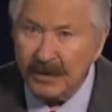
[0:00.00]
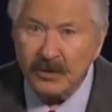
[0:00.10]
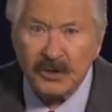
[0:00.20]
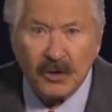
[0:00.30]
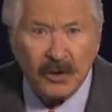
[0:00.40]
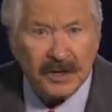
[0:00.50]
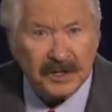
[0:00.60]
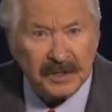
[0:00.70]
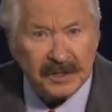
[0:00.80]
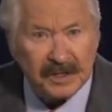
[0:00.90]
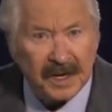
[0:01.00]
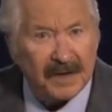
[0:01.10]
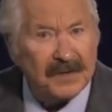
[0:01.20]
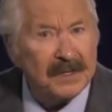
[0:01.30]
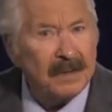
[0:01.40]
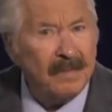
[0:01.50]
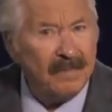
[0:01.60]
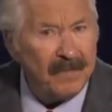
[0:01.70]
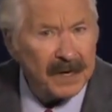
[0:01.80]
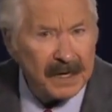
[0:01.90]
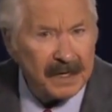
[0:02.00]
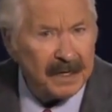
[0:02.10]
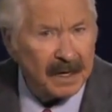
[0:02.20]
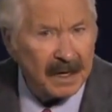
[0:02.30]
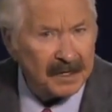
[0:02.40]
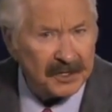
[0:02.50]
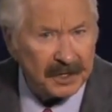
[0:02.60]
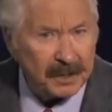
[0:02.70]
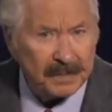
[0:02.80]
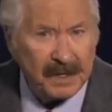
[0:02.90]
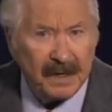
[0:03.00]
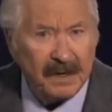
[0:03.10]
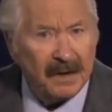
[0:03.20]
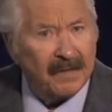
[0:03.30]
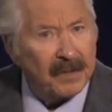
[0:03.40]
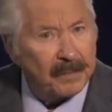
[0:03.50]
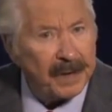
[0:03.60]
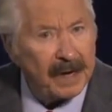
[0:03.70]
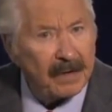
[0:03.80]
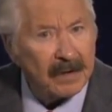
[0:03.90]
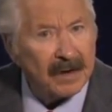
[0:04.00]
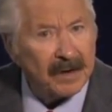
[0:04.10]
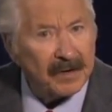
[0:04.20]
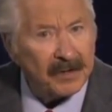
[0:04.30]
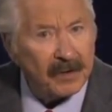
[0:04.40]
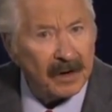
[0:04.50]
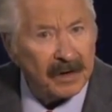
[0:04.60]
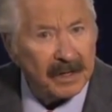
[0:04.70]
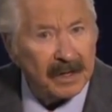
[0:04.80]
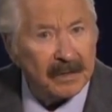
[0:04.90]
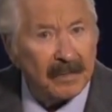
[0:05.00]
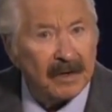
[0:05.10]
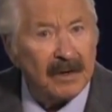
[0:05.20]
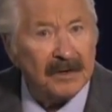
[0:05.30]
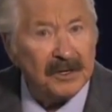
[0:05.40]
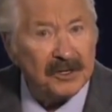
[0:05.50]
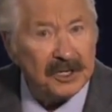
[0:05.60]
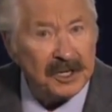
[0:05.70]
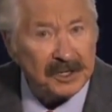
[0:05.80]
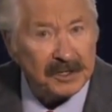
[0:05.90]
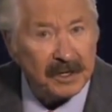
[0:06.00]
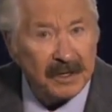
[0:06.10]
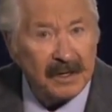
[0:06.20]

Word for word: Most Christians have some vague concept of the power and authority that belonged to Jesus,